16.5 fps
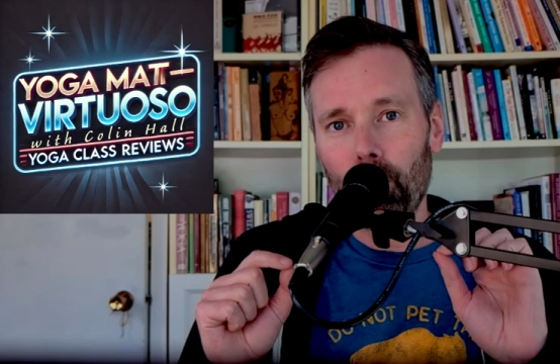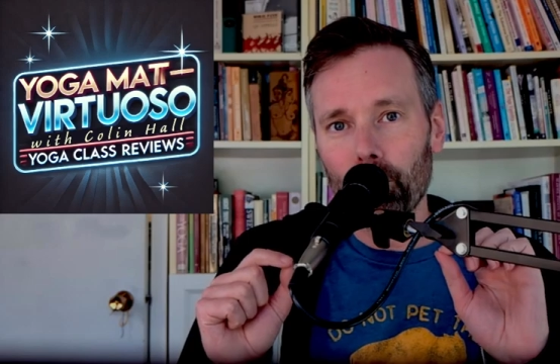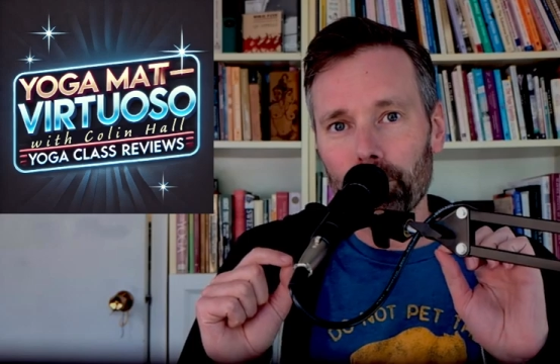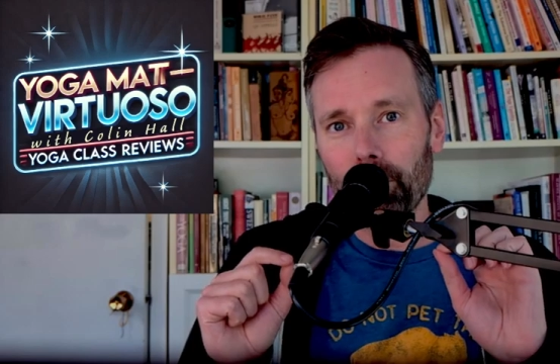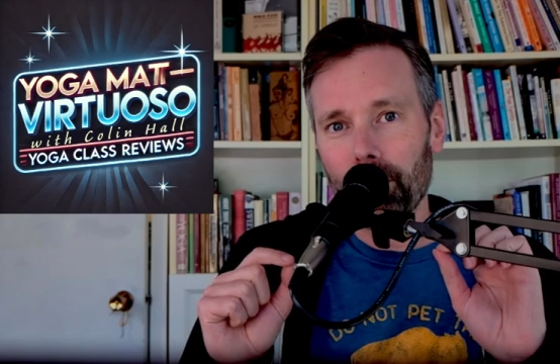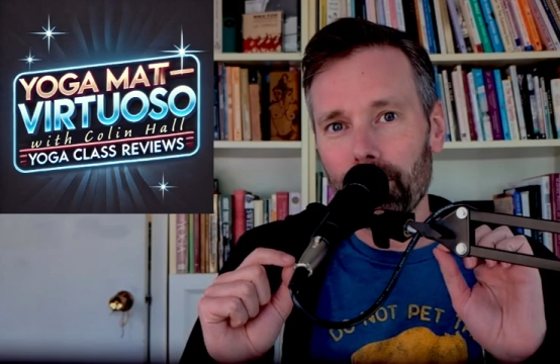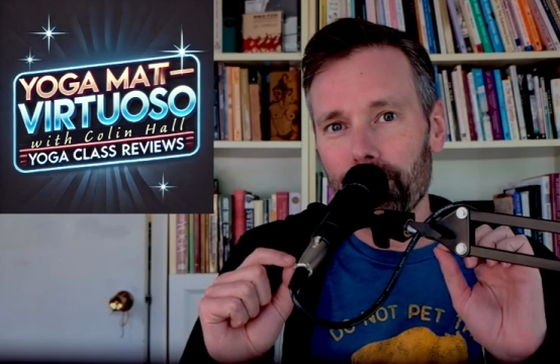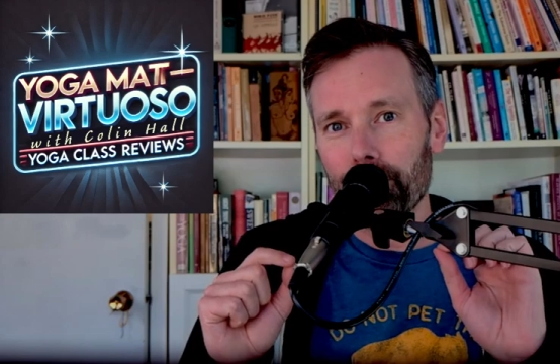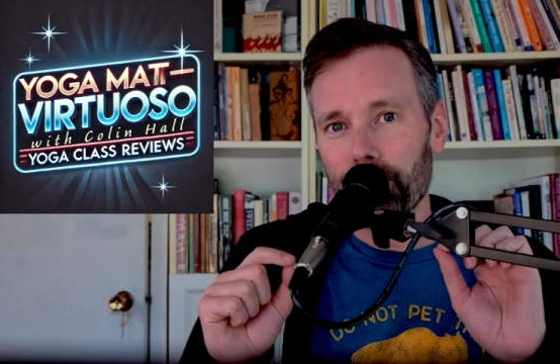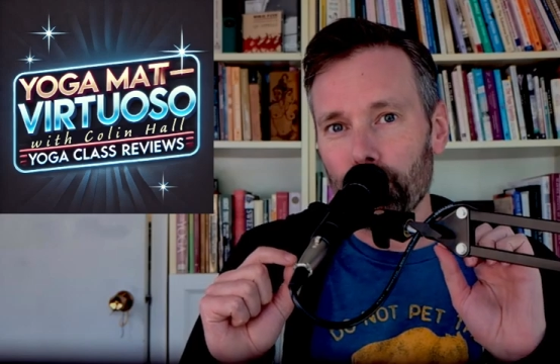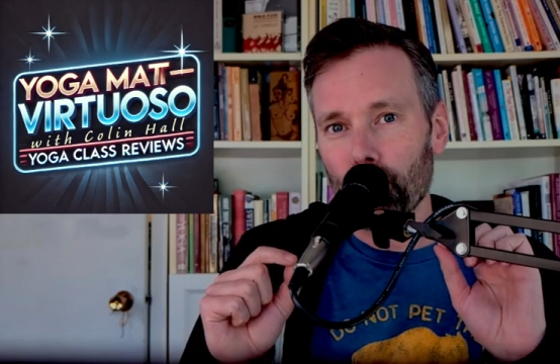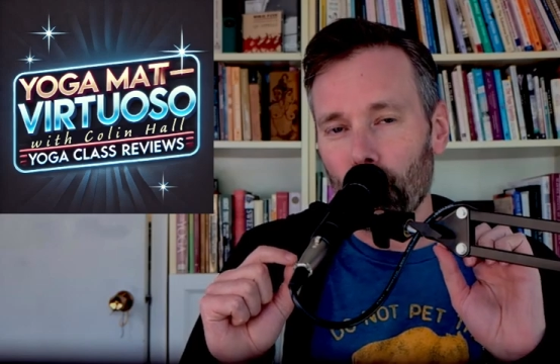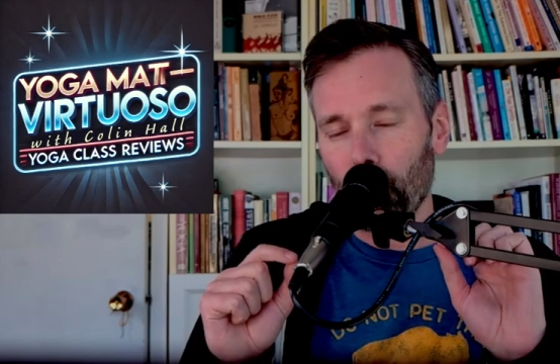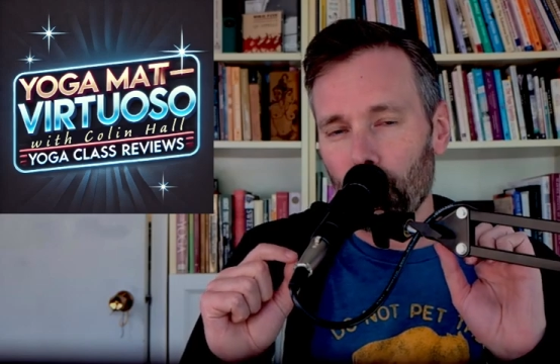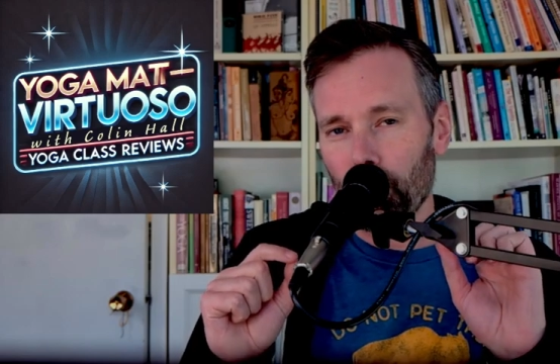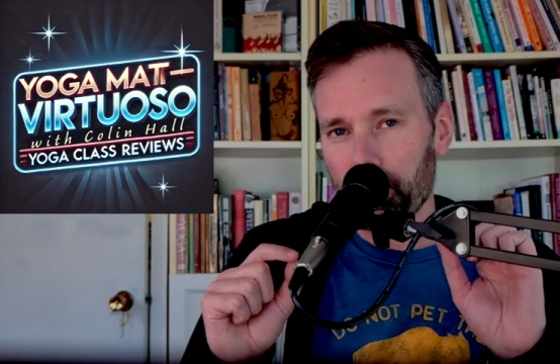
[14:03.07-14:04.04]
of
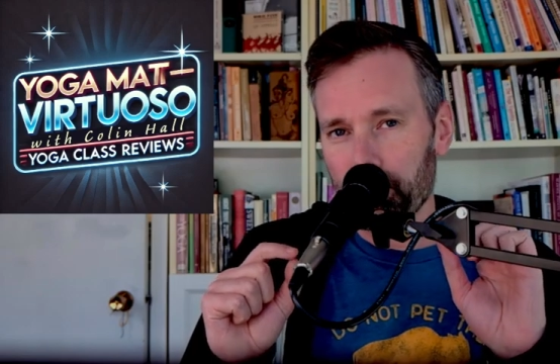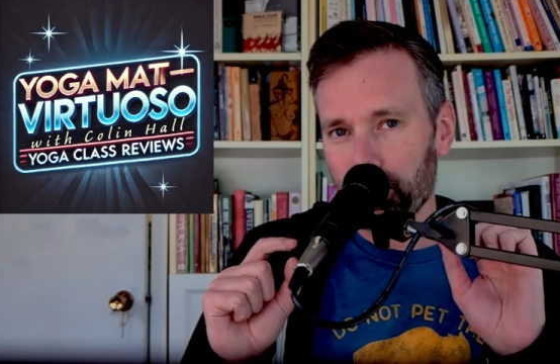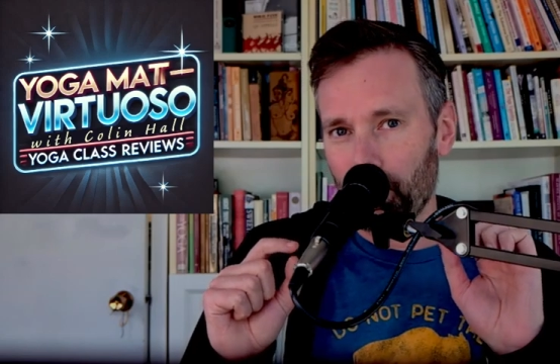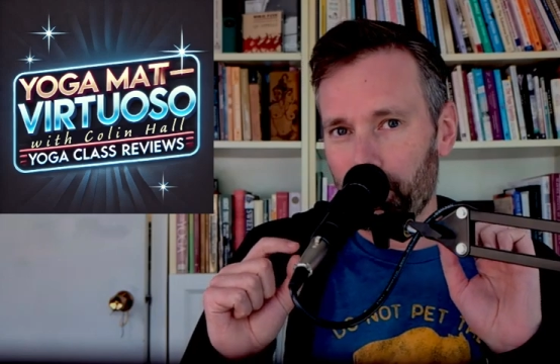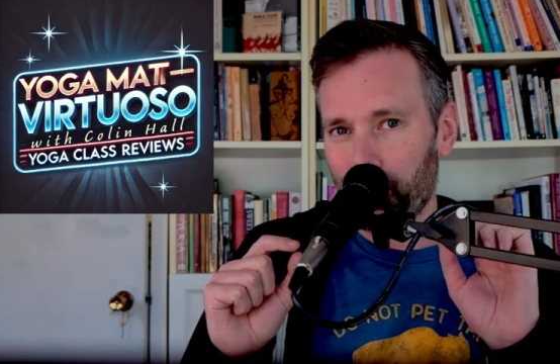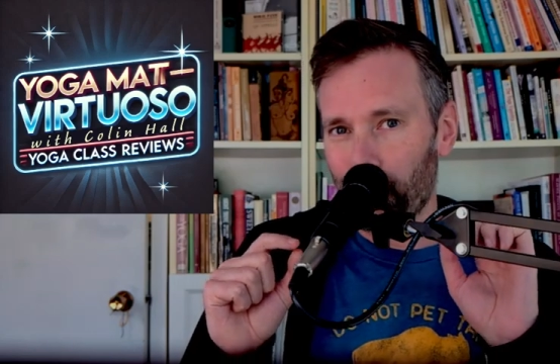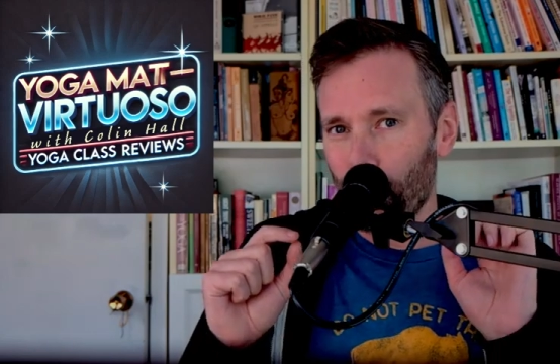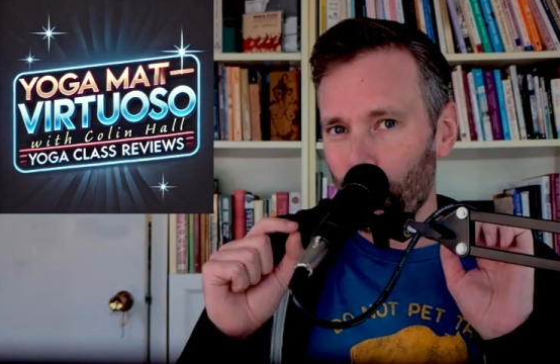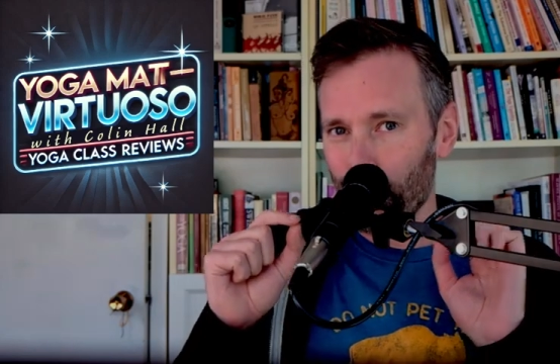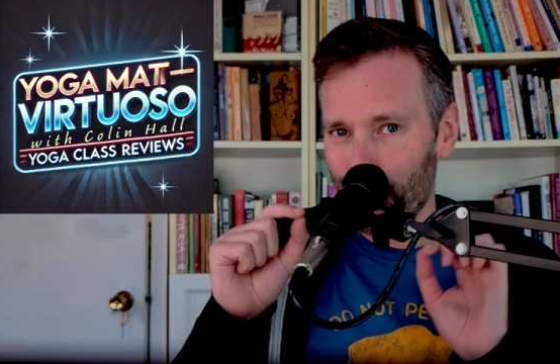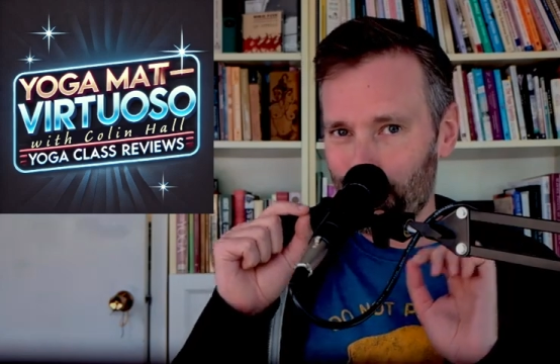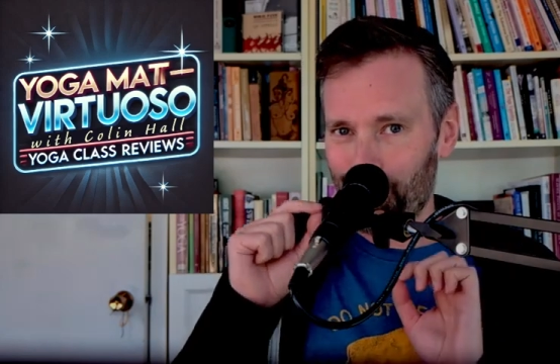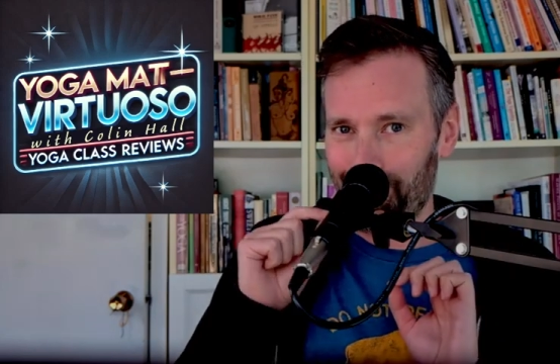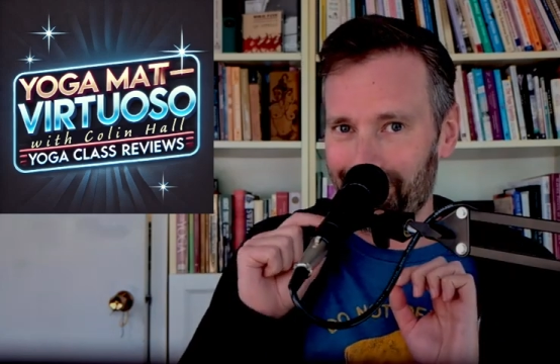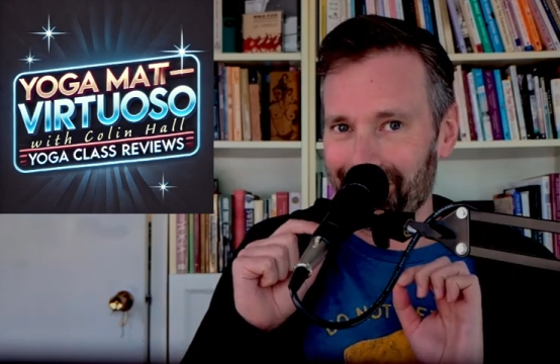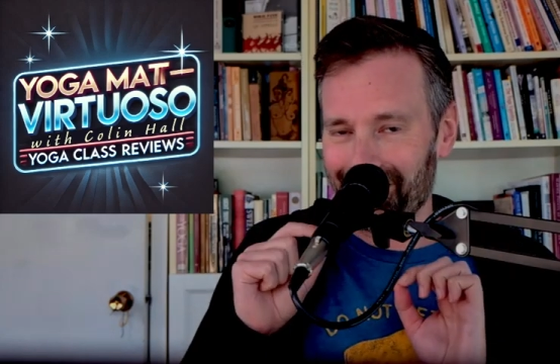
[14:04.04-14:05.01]
your
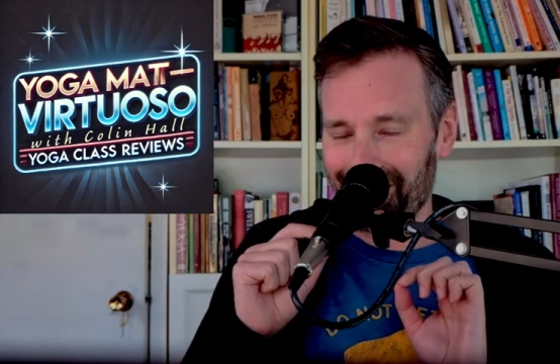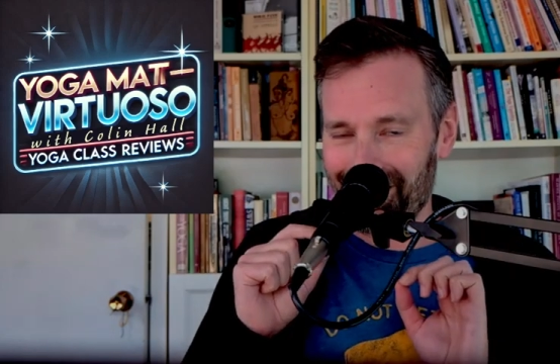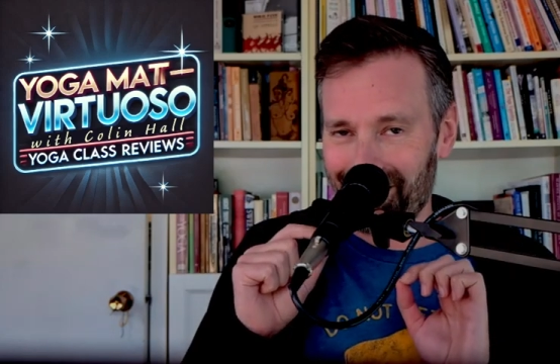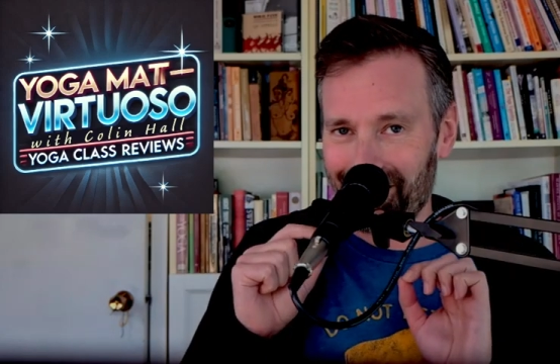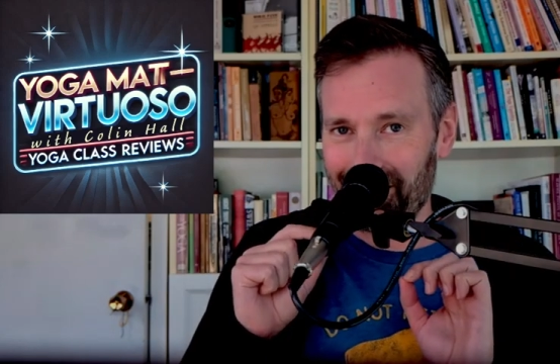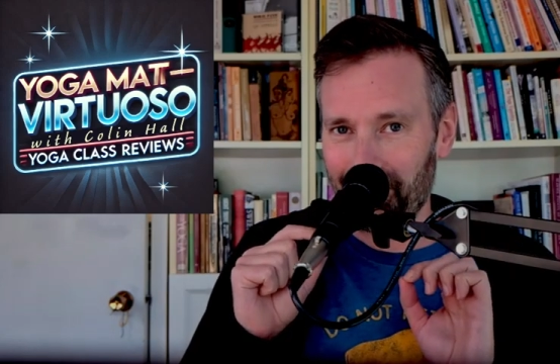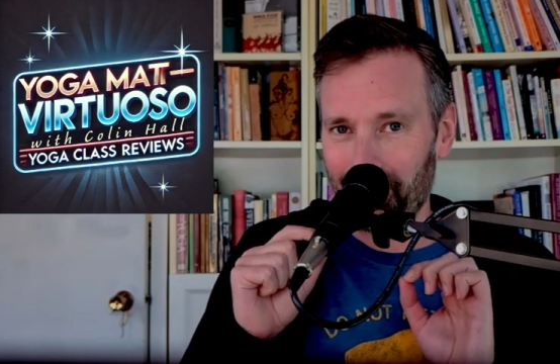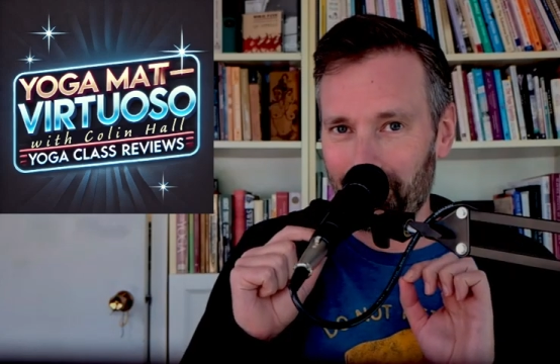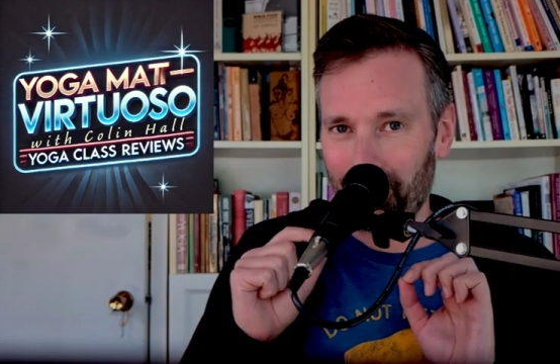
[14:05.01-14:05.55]
proportions,